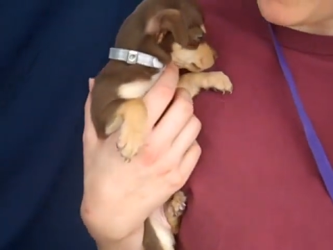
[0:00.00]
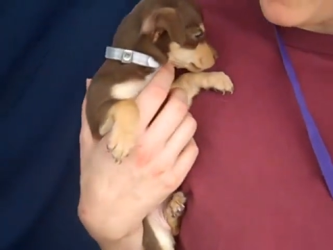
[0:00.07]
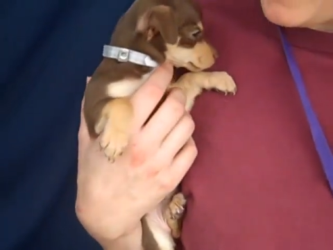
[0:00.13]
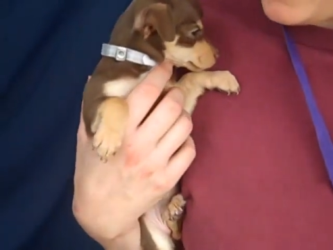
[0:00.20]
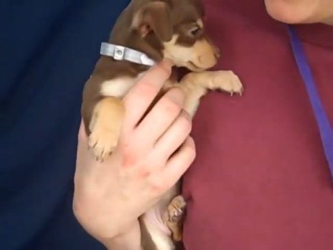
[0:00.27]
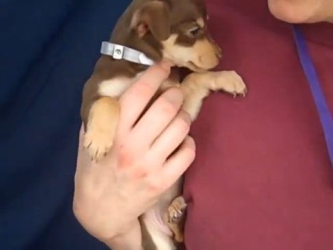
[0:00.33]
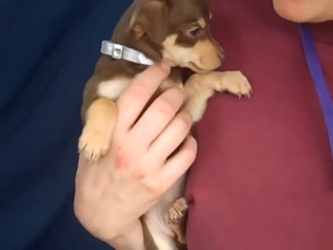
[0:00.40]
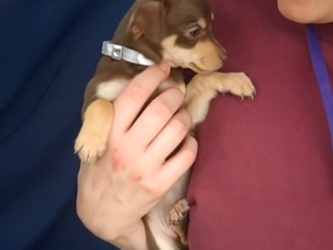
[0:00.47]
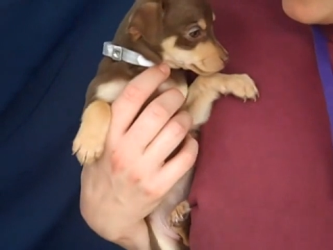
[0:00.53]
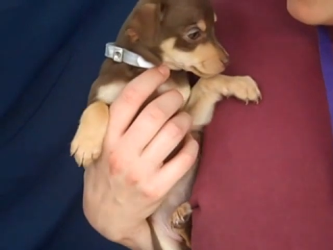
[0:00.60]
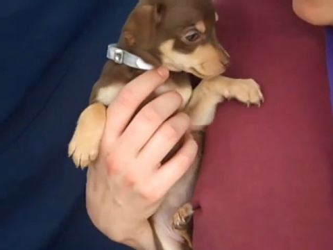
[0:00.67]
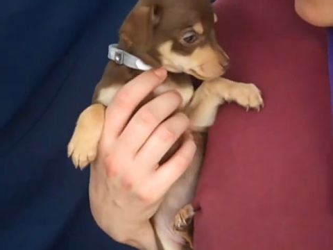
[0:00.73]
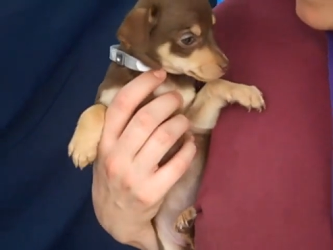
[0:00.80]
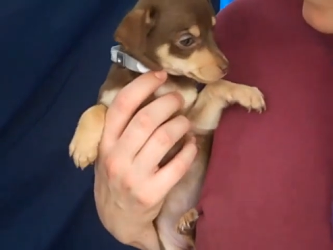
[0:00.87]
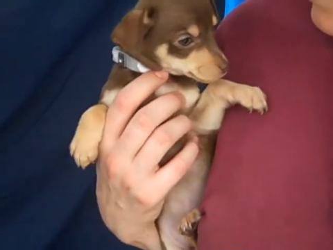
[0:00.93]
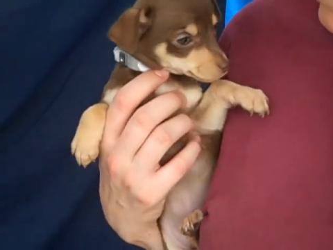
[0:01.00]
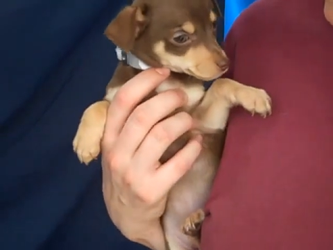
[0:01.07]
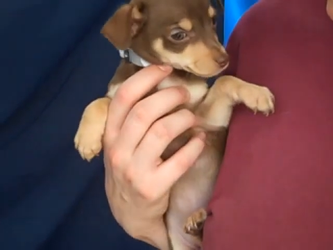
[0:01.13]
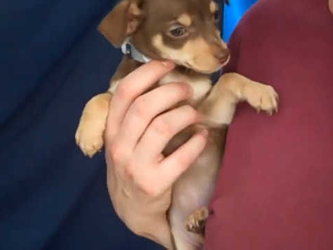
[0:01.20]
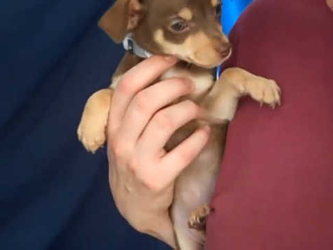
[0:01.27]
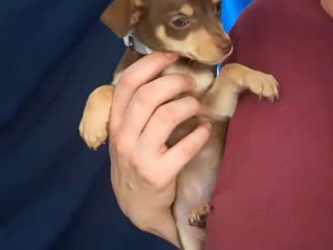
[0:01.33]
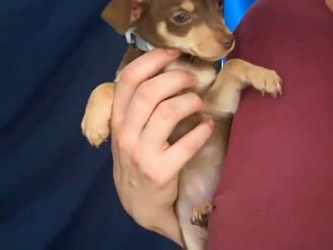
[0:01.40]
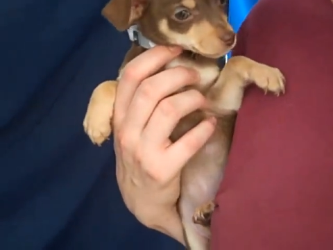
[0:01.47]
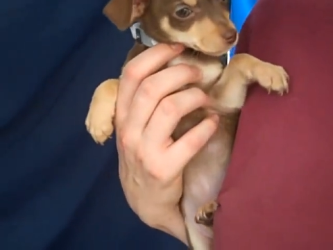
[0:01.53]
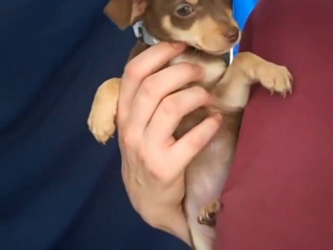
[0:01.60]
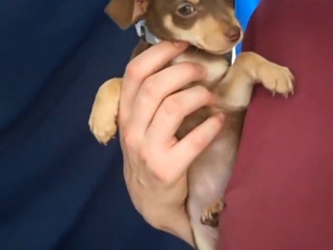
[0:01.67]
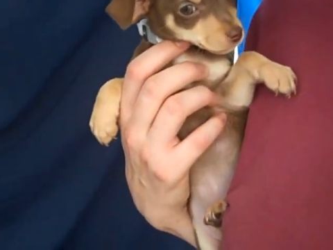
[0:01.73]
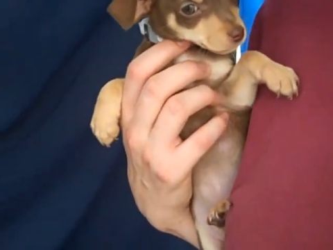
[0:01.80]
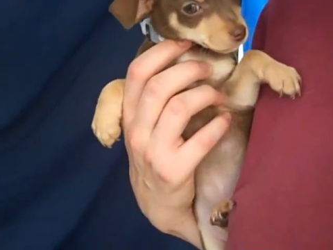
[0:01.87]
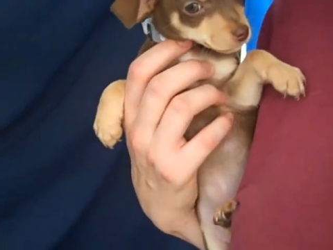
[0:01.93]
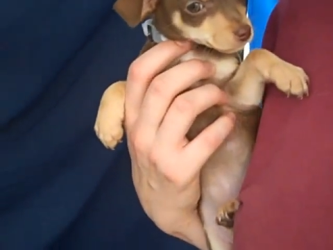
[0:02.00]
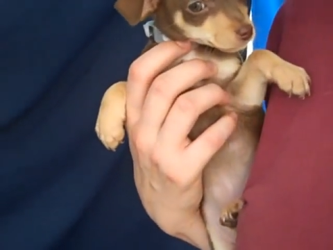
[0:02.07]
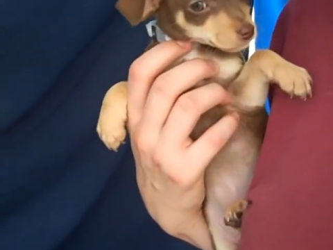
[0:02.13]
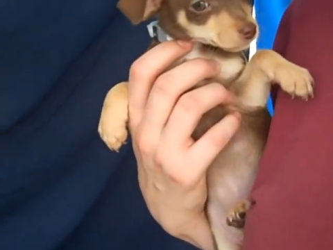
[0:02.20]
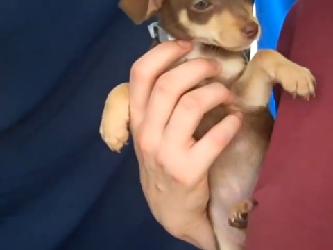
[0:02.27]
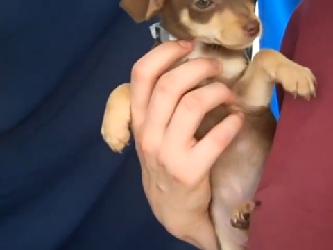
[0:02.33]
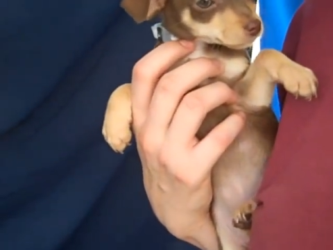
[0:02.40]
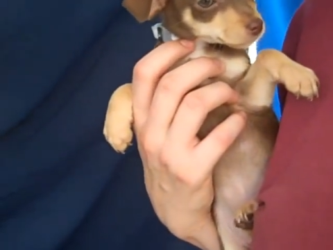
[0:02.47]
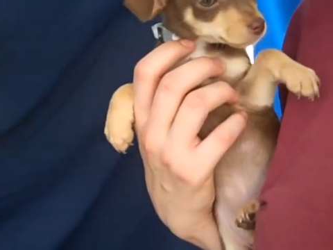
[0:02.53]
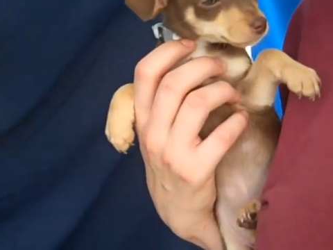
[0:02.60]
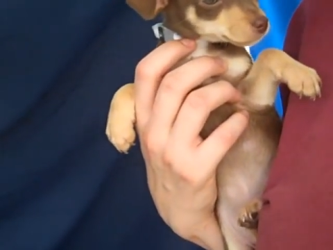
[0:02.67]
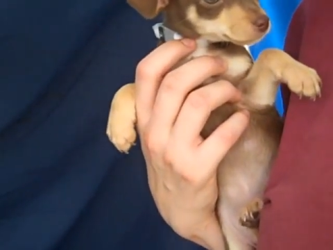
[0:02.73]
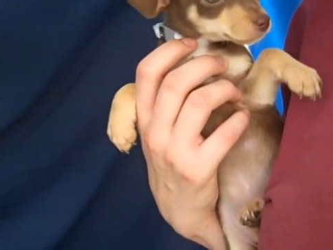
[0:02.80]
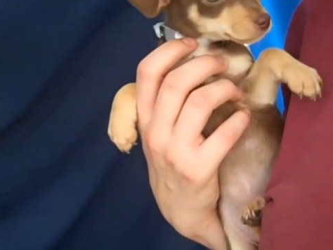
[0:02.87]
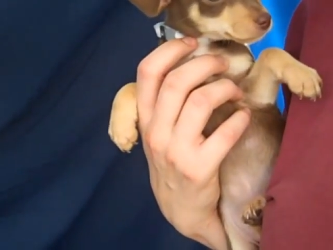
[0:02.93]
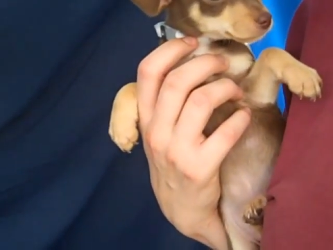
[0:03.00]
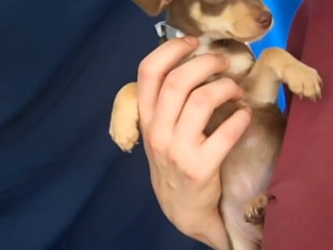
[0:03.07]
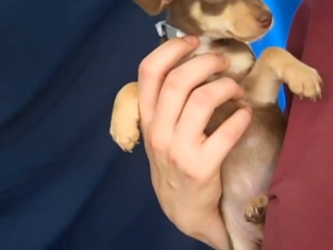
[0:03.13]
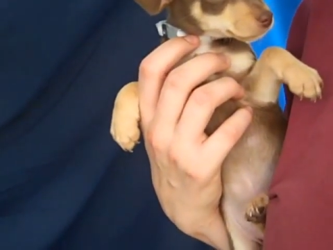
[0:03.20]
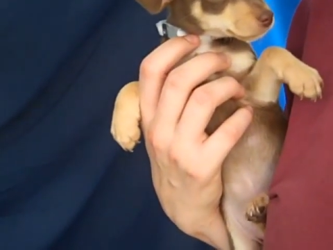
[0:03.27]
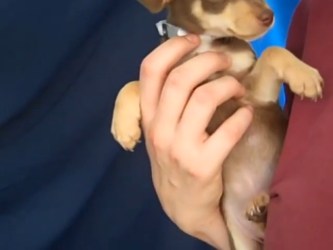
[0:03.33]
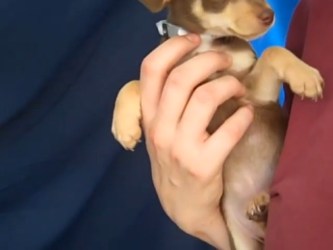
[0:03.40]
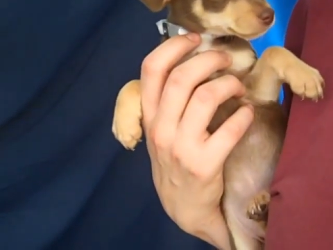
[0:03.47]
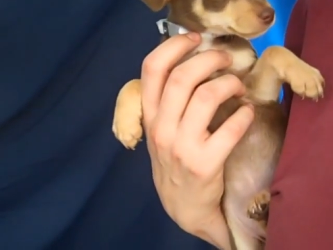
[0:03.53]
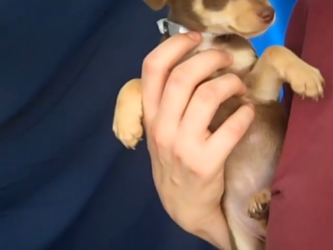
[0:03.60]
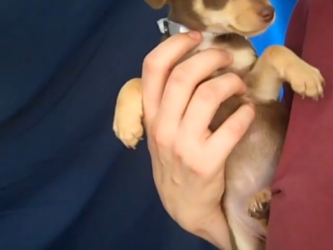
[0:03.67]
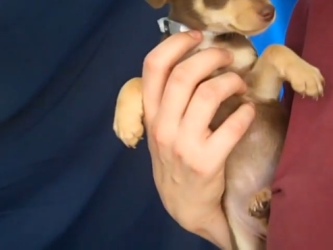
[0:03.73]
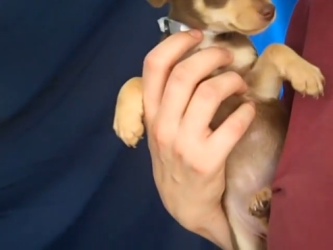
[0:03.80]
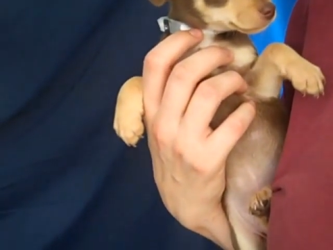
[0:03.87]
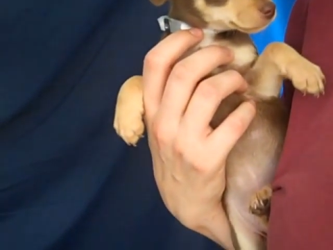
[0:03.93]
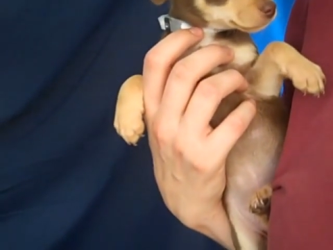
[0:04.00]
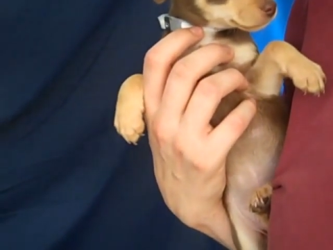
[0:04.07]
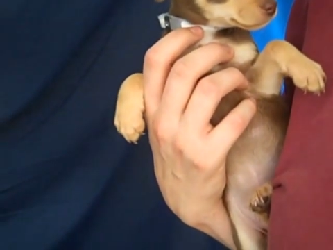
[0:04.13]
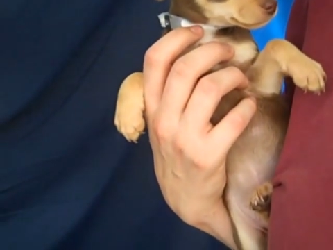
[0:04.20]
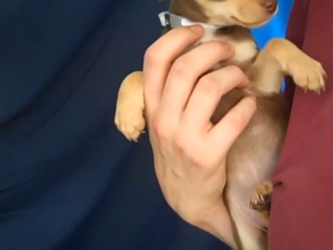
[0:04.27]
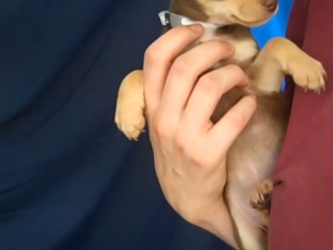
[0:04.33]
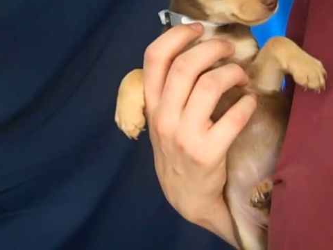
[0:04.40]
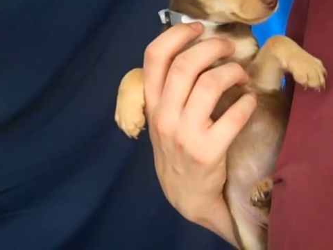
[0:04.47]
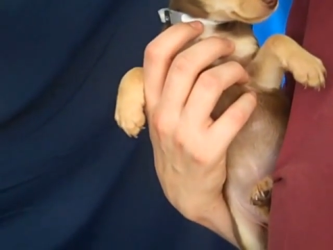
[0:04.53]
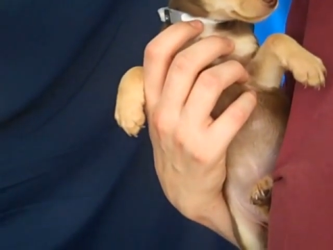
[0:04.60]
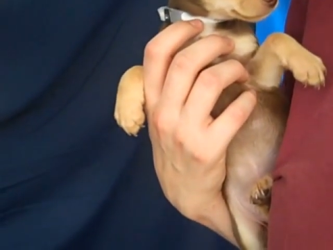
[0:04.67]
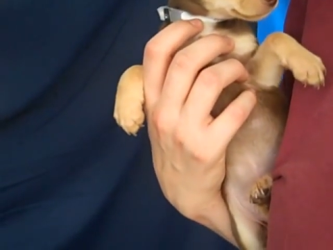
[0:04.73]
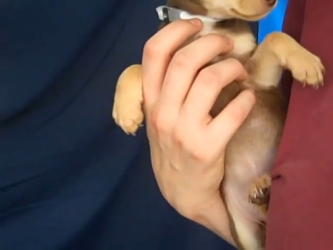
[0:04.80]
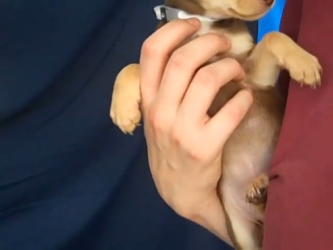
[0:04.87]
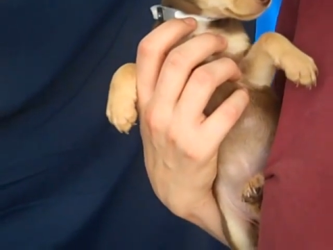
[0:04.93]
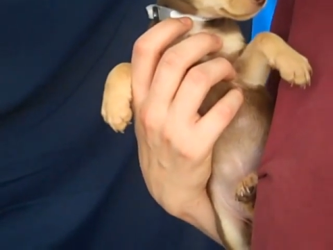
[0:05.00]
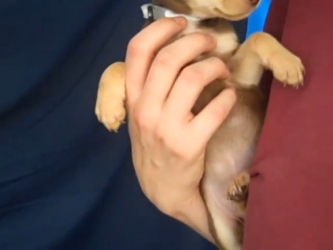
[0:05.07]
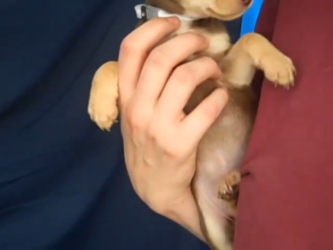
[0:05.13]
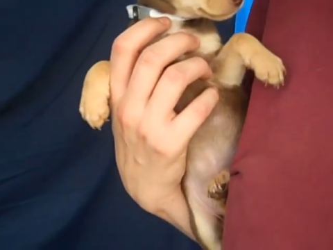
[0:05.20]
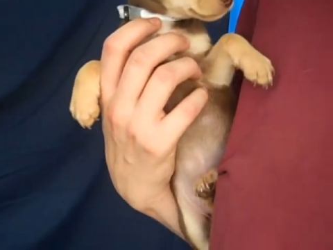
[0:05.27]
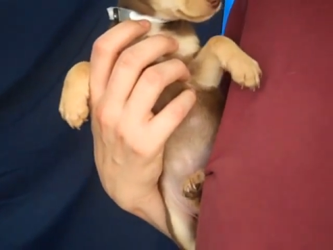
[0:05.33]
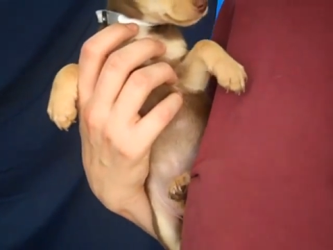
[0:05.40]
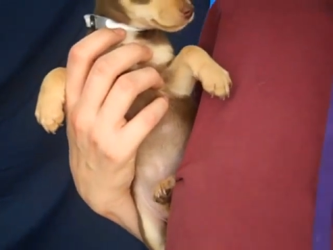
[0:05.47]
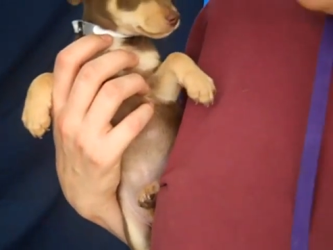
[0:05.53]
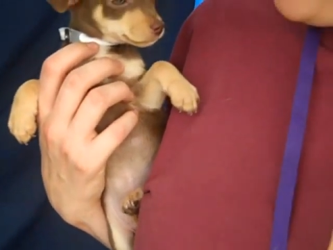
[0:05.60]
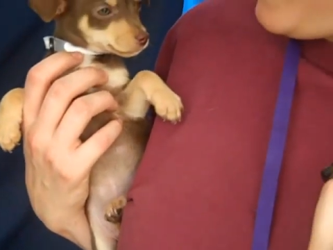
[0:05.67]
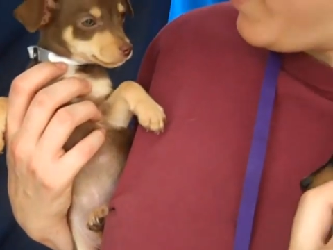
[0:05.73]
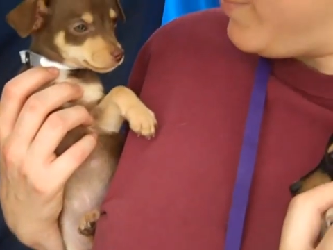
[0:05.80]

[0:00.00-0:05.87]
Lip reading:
No face is visible, so there are no lips to read.